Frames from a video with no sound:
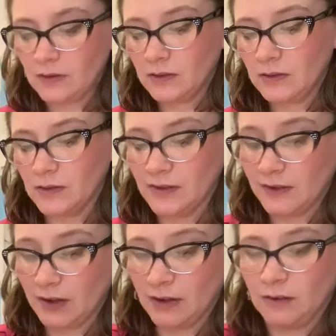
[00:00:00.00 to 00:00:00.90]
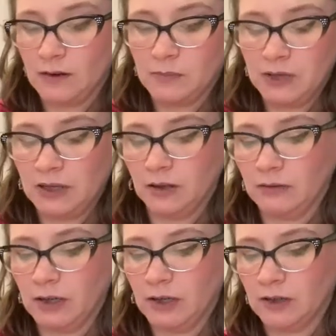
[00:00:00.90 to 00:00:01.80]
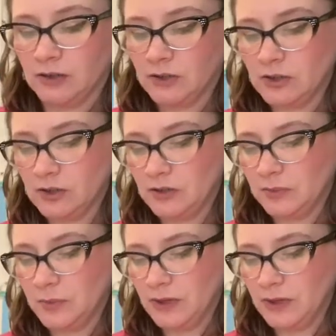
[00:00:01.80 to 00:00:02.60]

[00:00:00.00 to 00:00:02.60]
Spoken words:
This egg that I'm making right here, should this be